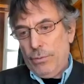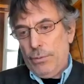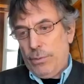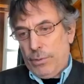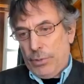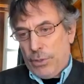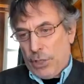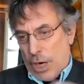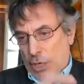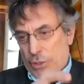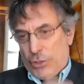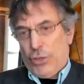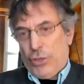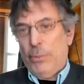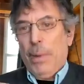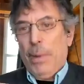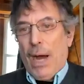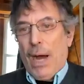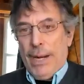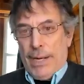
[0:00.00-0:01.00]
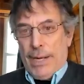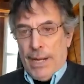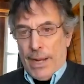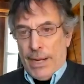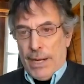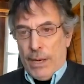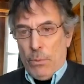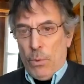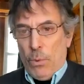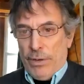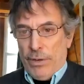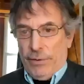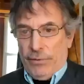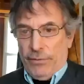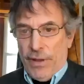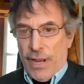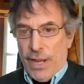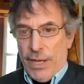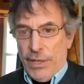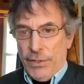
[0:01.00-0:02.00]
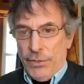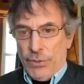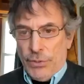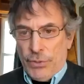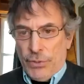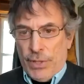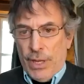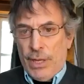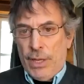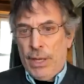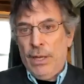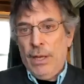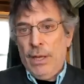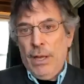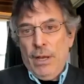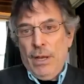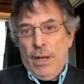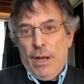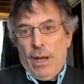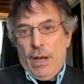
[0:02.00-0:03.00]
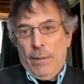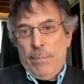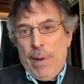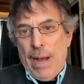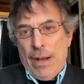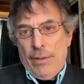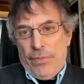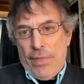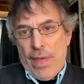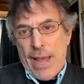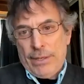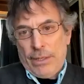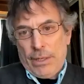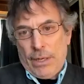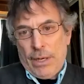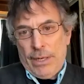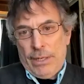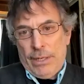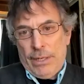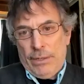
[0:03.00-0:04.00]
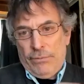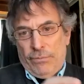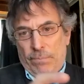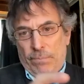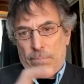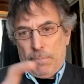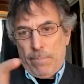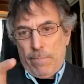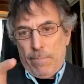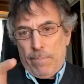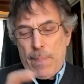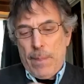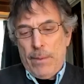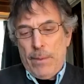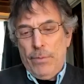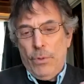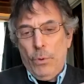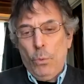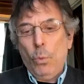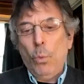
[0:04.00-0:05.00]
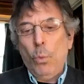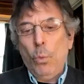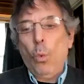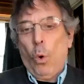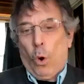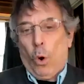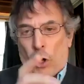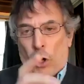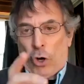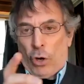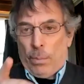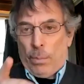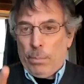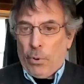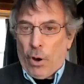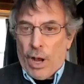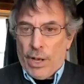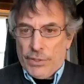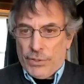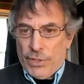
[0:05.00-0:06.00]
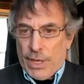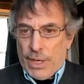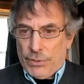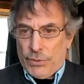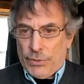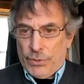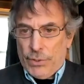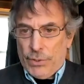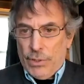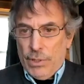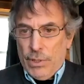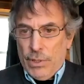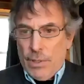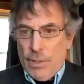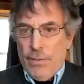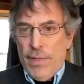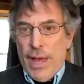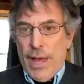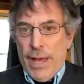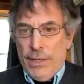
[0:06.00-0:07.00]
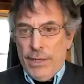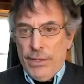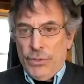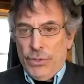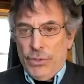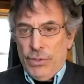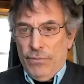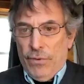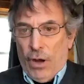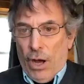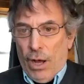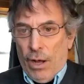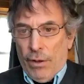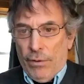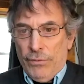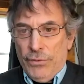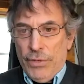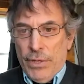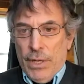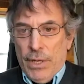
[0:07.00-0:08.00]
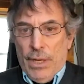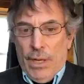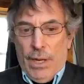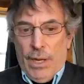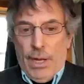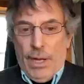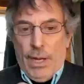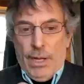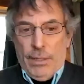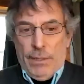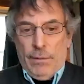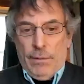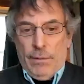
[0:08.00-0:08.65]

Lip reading: touch a body and at what phases, thinking about that kind of the work process that is involved in